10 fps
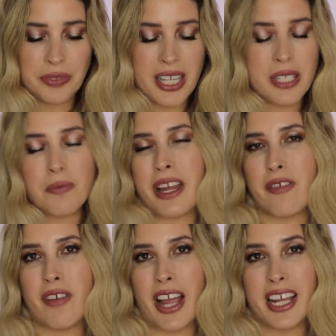It's
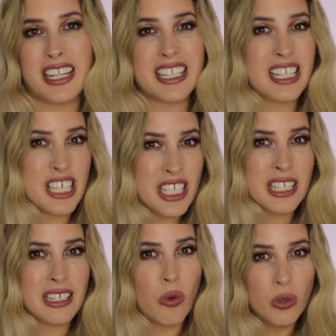mattifying, it's
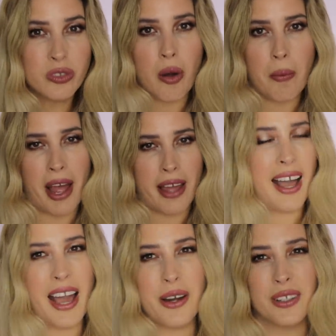ultra matte.
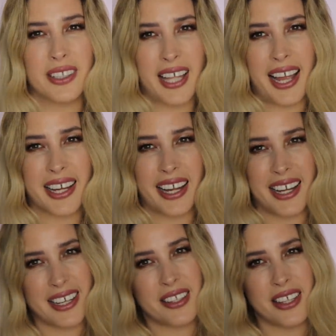I don't like
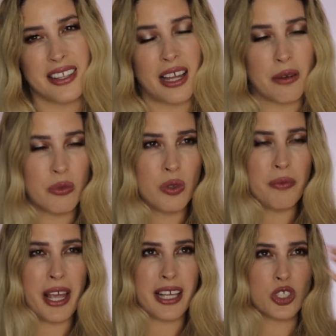anything that will
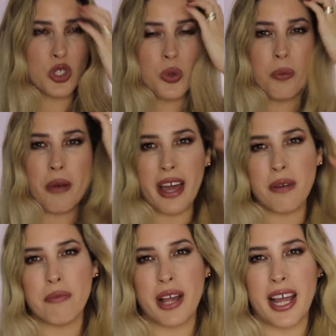make too
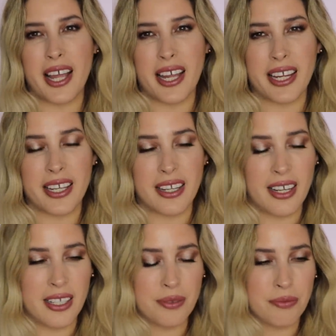matte my,
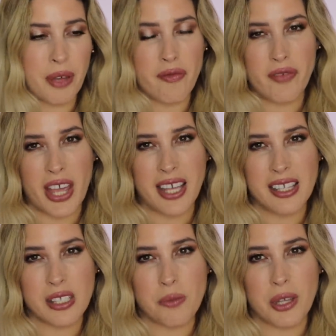um, my
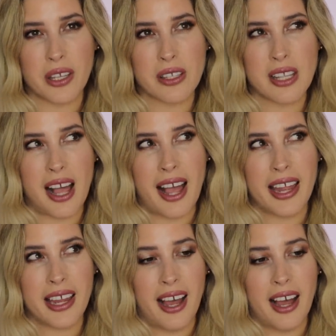face because I
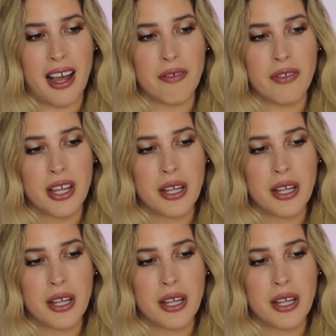have